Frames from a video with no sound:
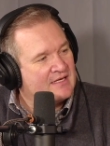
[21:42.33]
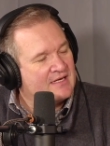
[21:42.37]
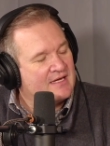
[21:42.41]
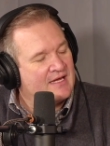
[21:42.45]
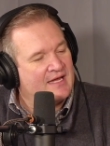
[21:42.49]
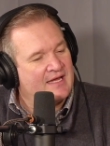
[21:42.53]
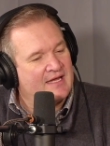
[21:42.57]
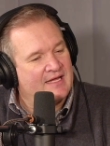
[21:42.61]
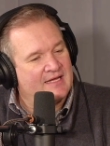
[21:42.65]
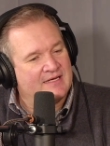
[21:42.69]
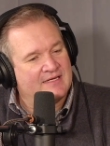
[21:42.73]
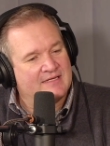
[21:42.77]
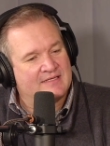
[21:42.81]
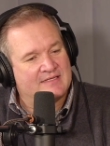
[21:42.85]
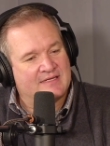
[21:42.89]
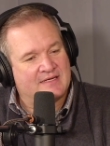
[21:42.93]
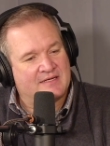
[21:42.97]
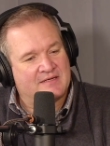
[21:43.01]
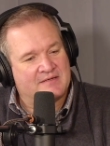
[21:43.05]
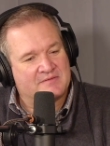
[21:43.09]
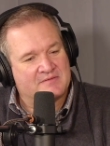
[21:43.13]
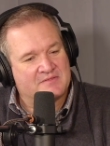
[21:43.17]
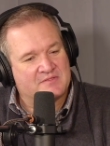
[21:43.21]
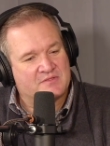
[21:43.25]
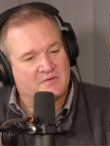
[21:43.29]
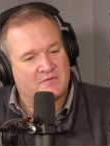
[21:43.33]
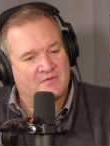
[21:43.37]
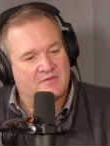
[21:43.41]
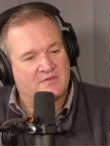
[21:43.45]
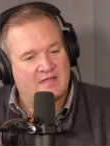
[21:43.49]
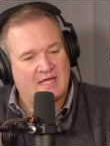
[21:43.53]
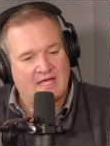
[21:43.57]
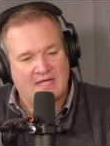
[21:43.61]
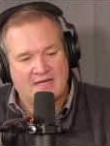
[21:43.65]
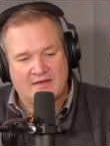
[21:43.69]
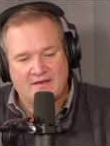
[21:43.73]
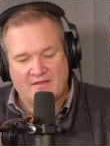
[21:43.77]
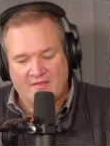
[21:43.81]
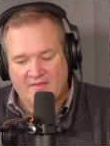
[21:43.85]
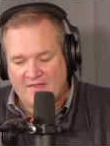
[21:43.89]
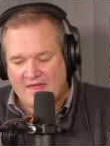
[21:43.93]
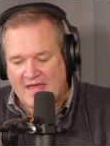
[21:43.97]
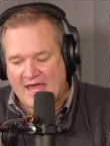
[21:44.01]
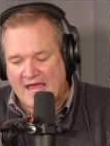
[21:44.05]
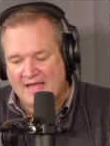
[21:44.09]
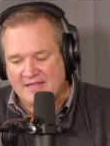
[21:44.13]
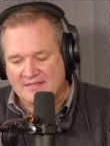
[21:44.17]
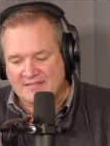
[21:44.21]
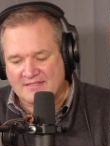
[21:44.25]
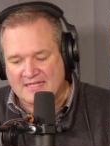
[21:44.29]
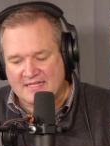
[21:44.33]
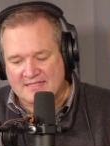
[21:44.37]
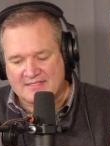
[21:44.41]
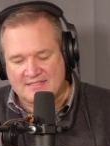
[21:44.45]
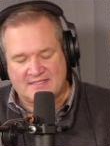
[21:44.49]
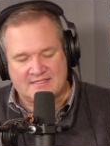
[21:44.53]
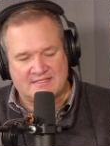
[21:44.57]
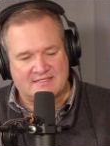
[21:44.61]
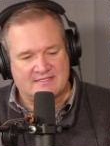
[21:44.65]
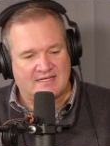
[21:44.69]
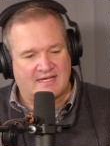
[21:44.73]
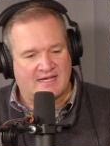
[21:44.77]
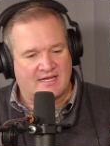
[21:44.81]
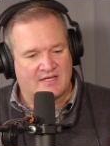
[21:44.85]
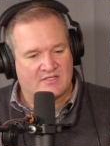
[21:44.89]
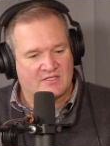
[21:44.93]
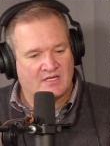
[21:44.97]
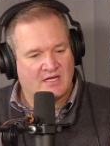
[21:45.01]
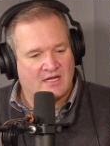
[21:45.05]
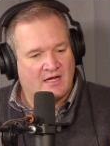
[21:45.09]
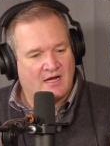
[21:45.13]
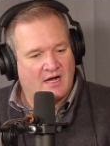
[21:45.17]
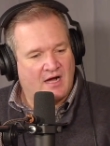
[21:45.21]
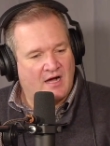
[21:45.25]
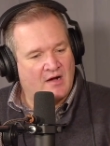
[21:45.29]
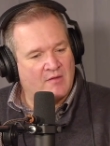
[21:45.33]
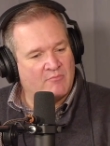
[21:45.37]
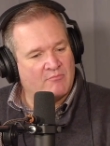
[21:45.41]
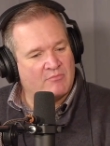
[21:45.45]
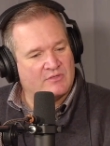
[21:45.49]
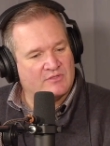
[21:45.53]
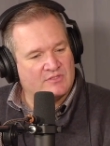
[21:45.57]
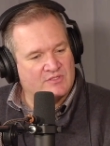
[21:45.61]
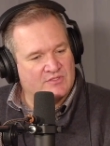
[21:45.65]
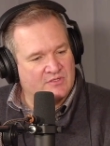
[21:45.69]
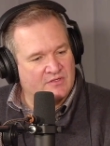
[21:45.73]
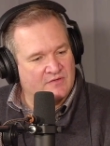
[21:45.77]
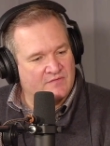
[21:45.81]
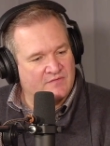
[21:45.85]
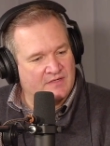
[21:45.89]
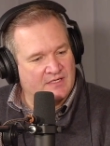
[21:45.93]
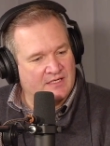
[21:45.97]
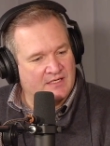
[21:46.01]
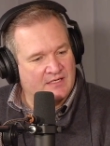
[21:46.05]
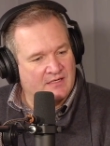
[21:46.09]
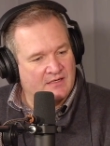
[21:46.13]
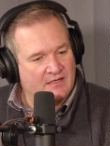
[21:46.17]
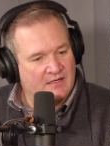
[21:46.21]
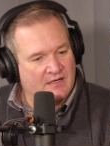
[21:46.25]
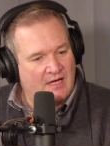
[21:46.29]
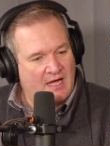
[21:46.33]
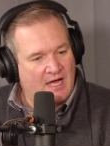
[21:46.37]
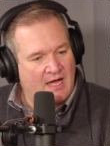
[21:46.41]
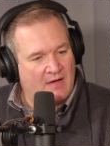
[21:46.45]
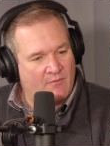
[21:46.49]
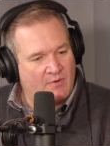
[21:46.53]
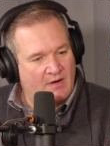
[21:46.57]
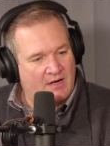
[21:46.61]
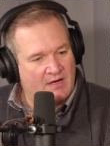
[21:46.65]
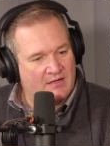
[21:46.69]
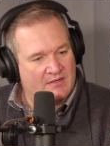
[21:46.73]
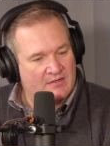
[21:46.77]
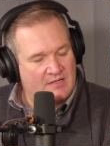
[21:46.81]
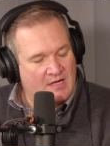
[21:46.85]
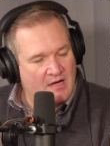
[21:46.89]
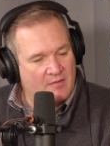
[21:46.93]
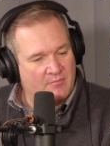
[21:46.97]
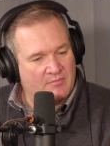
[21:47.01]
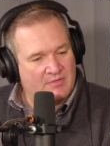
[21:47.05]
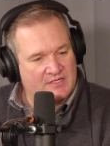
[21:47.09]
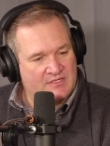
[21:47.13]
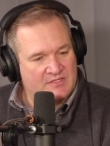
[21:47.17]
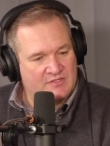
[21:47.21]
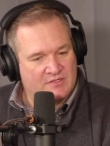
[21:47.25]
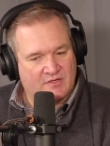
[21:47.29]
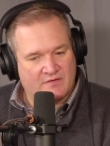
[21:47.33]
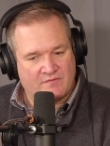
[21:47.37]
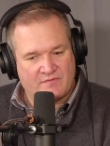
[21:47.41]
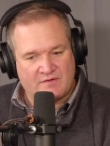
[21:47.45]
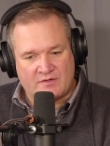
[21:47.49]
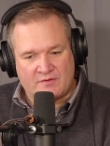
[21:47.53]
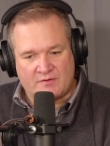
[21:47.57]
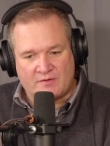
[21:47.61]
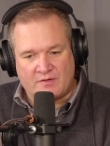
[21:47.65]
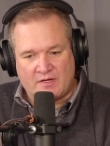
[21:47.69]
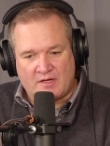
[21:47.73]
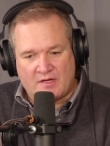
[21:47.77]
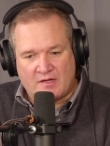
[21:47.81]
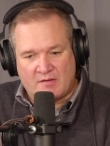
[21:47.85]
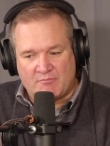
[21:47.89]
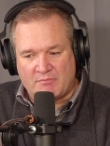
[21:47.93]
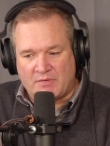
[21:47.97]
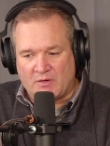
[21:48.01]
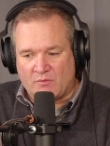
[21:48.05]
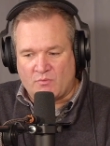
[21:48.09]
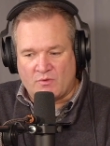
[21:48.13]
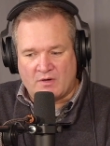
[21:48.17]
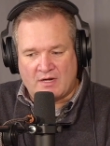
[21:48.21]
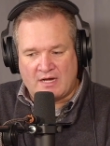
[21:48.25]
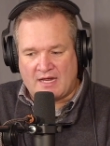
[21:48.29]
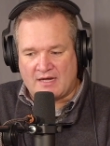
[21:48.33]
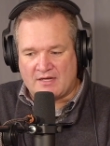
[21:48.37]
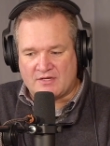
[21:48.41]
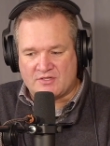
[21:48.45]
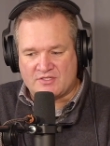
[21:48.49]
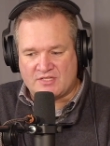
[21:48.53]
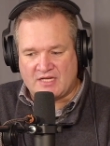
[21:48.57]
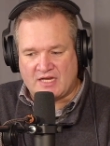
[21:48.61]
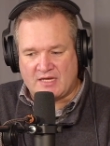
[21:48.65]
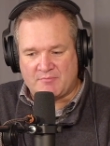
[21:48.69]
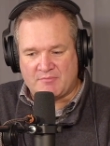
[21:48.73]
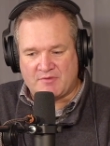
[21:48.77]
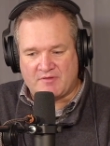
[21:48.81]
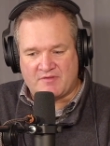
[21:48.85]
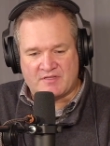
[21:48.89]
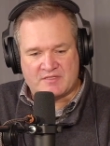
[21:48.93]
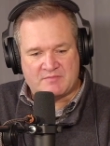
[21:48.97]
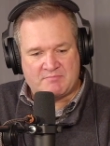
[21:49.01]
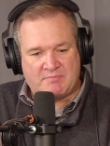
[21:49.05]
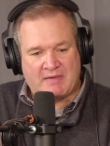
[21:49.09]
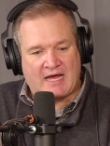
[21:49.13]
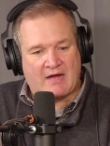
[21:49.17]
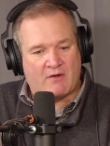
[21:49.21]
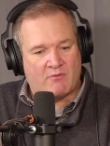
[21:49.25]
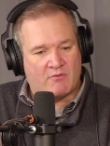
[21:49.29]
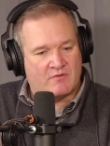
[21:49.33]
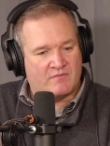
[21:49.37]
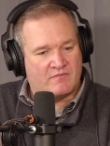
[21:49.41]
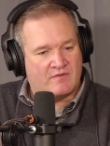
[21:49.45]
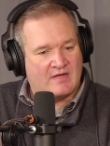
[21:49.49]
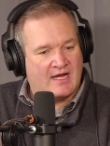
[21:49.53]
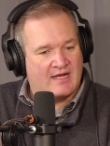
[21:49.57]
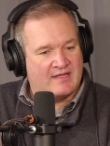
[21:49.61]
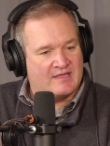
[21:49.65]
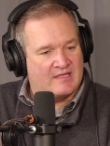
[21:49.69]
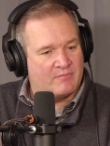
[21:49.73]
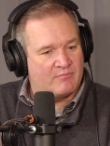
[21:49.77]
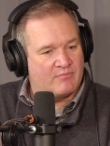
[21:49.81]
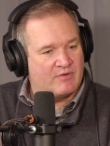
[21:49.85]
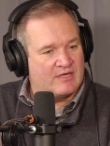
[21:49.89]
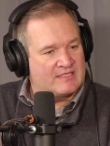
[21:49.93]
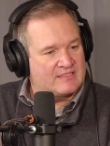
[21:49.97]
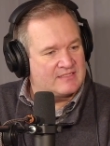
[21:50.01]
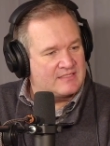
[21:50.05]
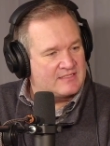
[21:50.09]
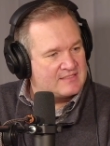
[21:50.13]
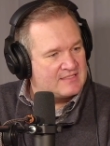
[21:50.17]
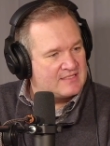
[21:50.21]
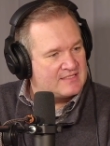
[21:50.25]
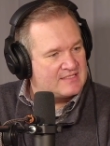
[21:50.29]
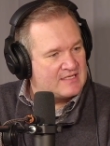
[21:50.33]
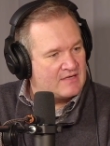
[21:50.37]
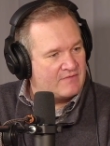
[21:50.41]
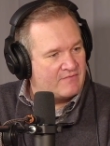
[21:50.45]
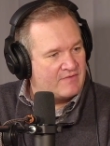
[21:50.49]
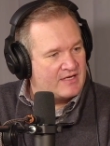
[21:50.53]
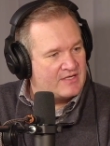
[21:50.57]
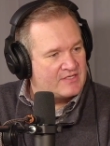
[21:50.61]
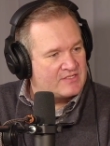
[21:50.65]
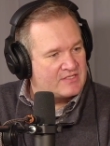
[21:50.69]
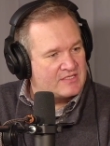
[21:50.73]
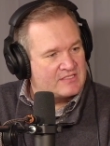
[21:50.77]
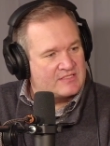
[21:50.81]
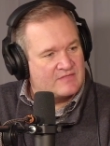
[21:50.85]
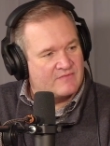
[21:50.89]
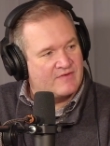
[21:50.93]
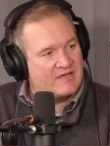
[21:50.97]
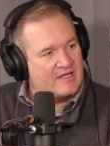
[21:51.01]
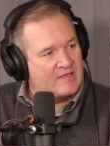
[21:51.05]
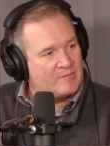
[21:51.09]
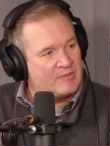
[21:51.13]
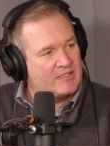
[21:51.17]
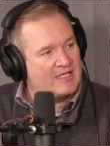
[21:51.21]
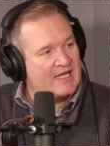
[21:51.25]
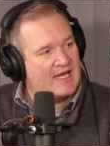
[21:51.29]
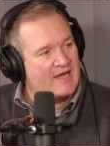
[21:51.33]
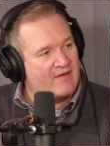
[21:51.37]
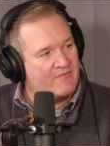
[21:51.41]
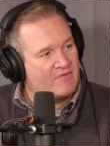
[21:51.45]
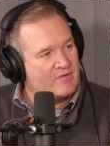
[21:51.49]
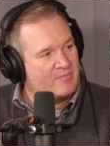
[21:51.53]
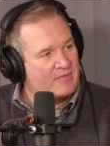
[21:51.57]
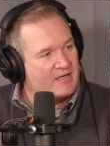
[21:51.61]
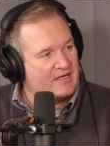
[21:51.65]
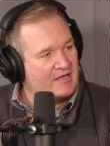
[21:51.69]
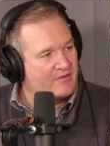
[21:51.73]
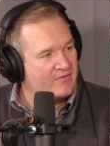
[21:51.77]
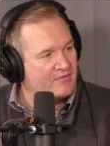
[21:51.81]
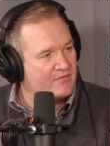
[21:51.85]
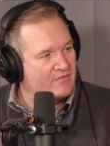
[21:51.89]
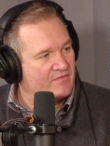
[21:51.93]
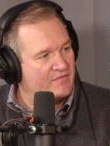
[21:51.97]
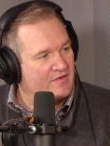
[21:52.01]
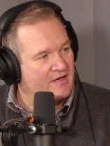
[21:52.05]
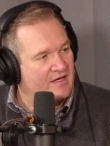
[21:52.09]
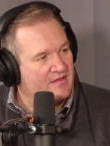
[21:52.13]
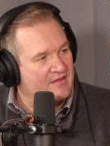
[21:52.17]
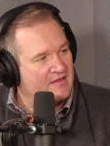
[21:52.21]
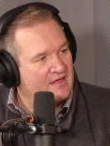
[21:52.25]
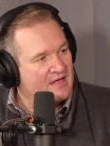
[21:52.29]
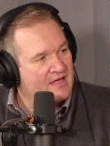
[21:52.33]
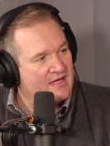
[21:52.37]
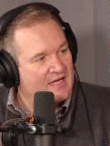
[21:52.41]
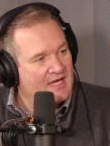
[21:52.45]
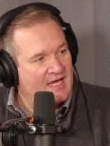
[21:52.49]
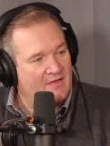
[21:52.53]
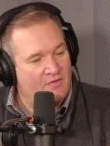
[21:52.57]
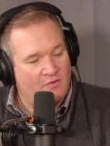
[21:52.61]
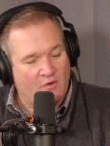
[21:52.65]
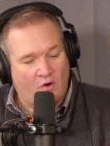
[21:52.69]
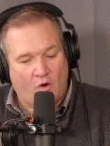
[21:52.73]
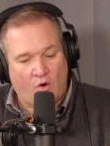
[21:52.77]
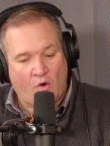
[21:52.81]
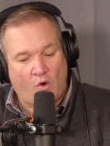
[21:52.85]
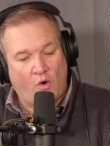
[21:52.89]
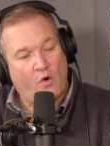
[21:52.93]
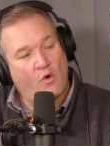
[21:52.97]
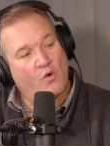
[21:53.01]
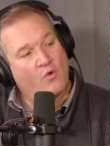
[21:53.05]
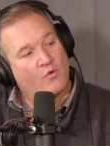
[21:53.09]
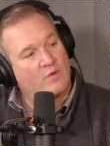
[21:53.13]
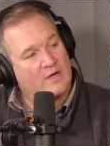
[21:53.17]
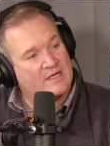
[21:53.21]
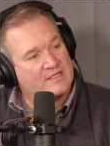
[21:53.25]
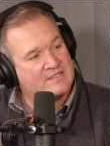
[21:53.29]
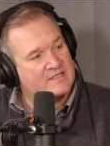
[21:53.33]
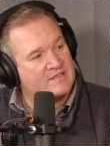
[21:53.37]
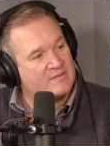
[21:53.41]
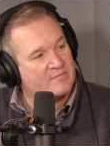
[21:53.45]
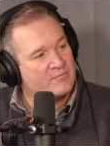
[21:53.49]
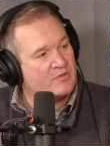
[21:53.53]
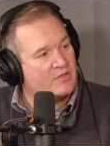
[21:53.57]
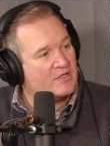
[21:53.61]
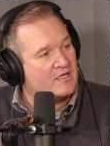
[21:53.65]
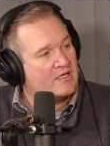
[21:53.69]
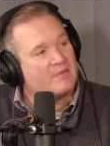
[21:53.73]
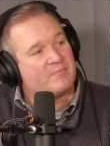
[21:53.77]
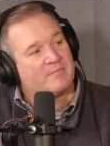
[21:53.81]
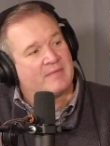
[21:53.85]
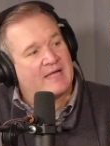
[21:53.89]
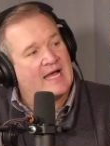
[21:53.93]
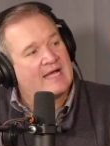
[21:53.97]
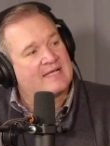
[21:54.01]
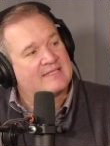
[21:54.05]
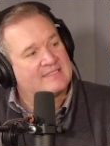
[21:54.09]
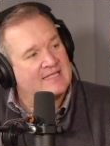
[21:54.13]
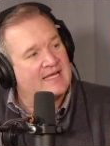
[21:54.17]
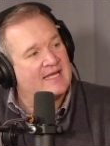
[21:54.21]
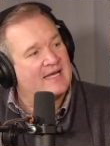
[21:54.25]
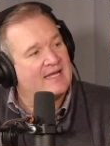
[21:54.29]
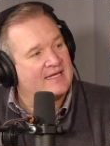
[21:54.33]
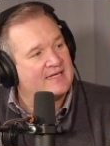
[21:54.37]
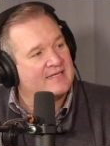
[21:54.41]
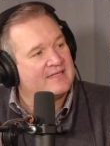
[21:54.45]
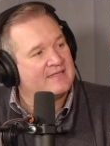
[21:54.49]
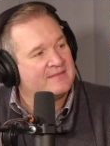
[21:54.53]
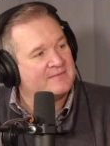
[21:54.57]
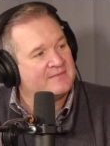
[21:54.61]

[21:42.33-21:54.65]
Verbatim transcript: And uh, so then that sets the stage. Humble serving. I want to humbly serve you but we're not ashamed of this power of God that brings us to salvation. It's available to everybody through faith. And the whole rest of the book unpacks that idea.